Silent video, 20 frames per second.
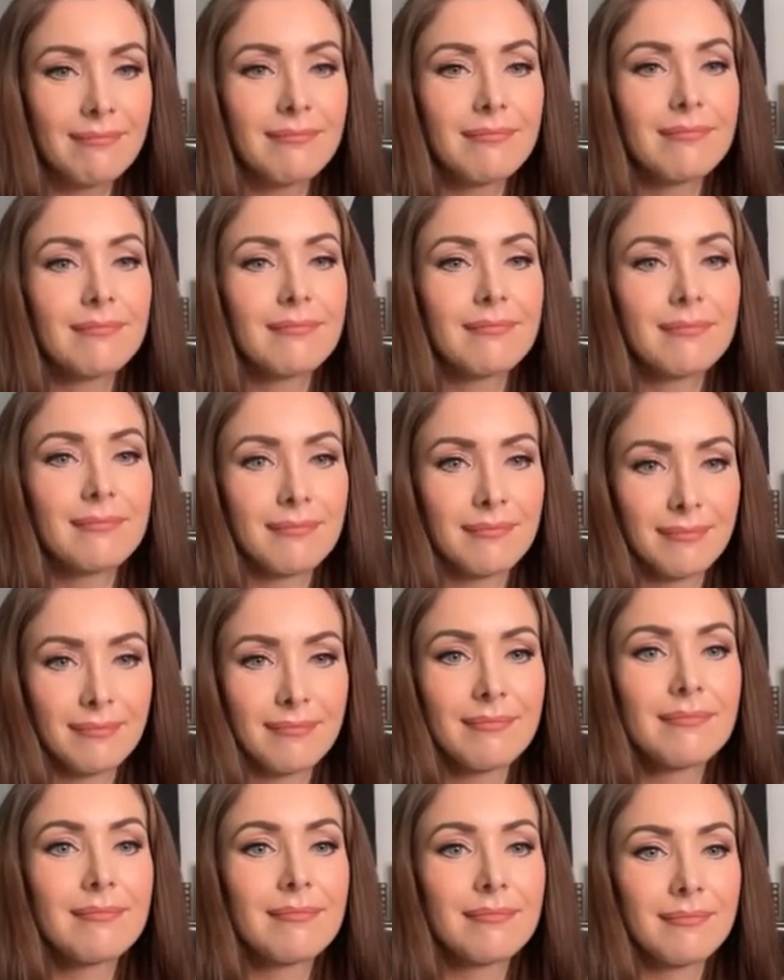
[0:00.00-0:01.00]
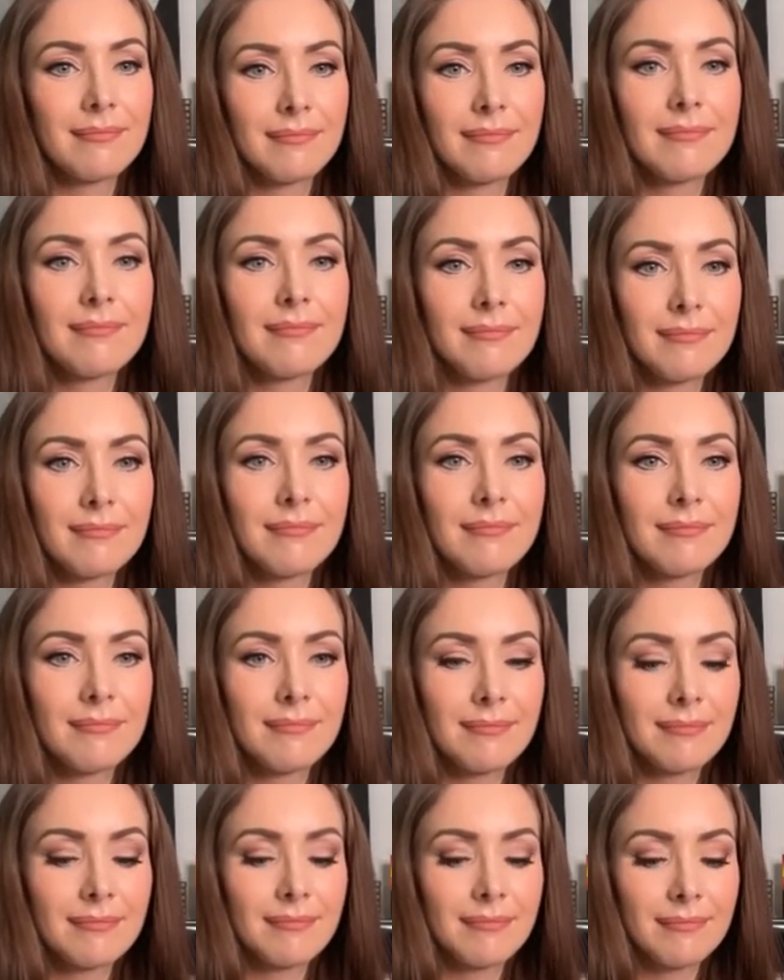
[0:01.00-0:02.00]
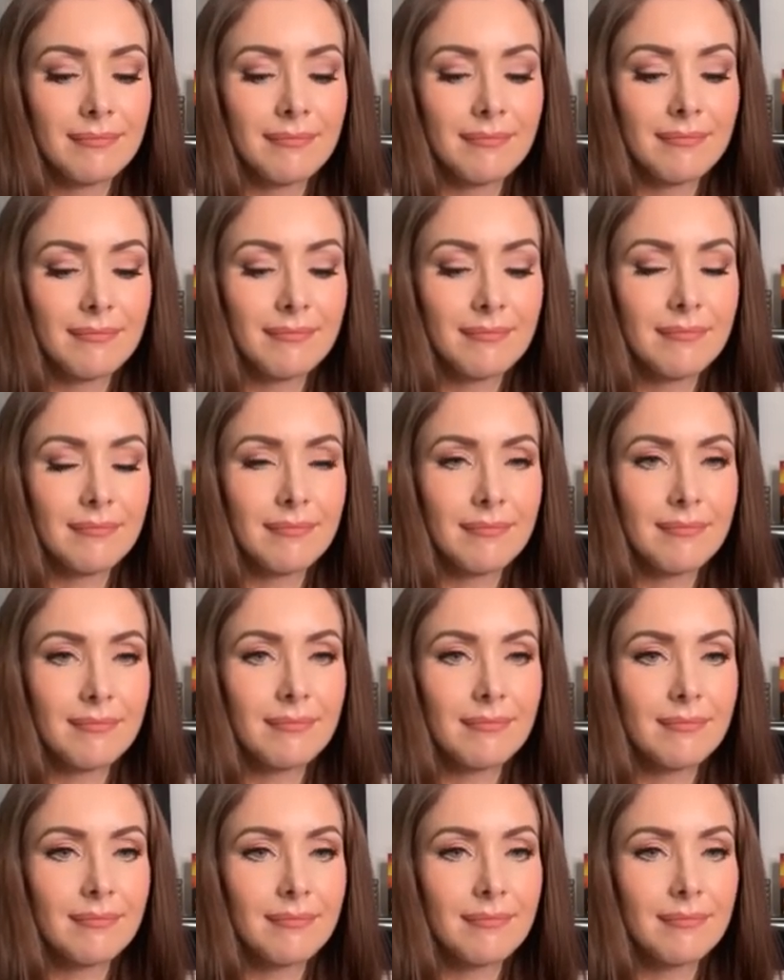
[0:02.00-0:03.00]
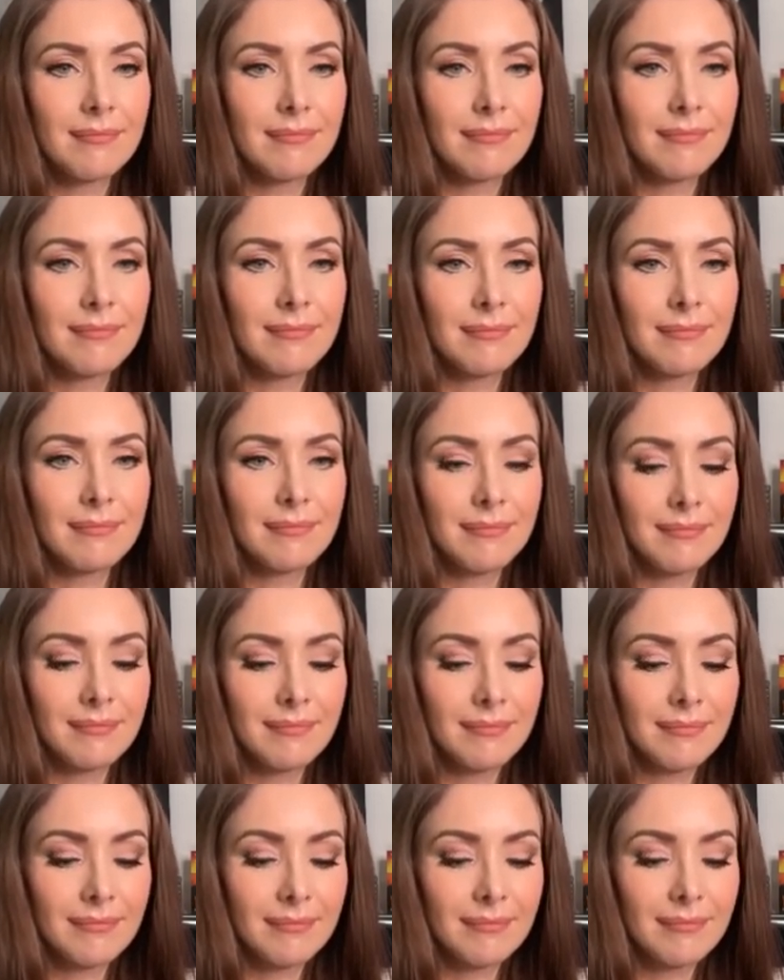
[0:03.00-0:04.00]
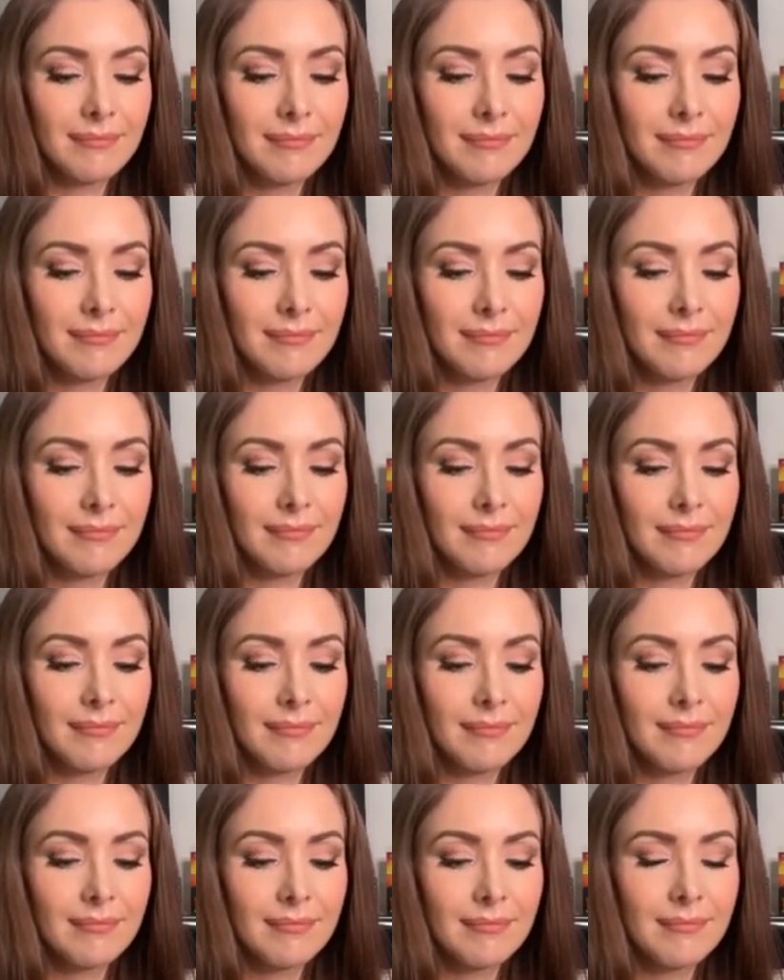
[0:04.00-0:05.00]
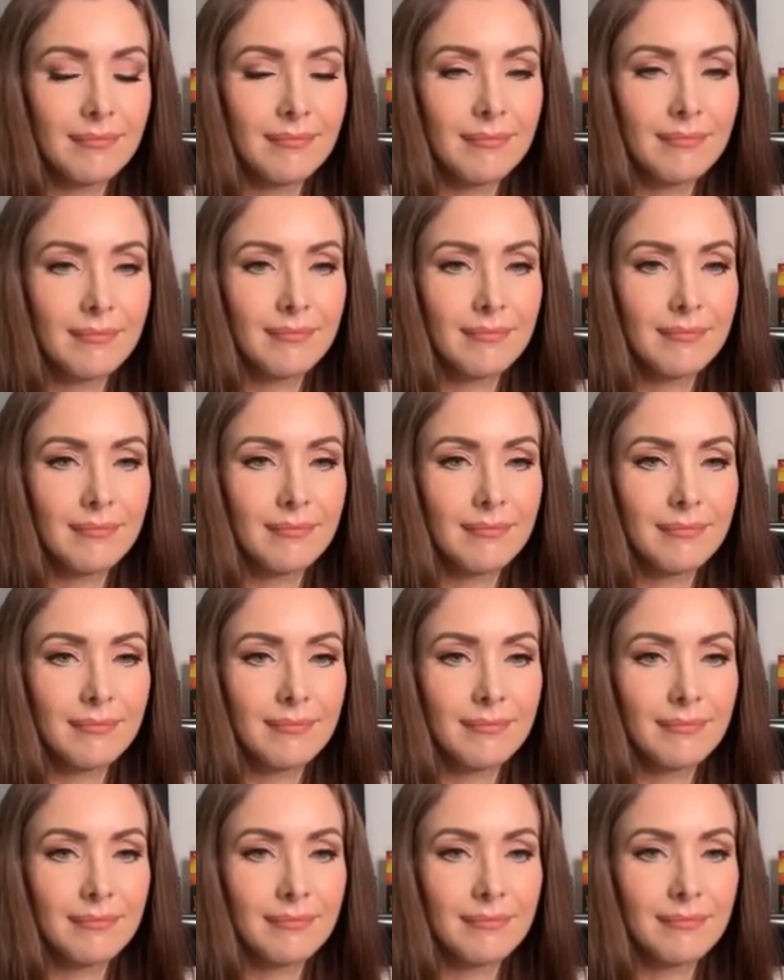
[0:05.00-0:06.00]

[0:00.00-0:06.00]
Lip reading: (not speaking)